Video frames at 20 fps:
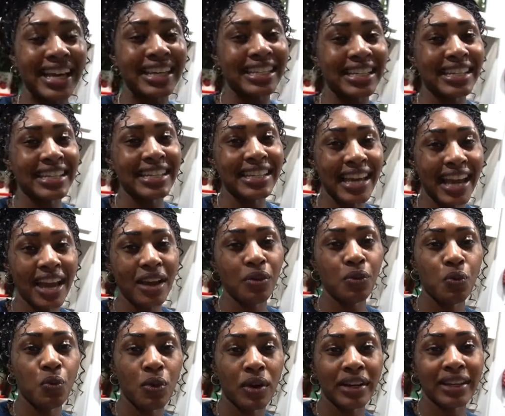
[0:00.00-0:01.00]
I did
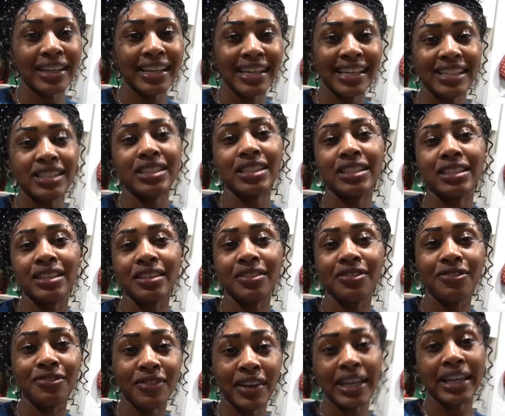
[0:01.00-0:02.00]
not want it to look
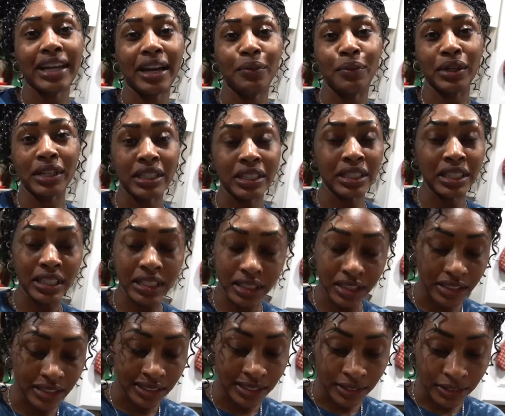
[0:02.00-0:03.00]
fake. I wanted it to look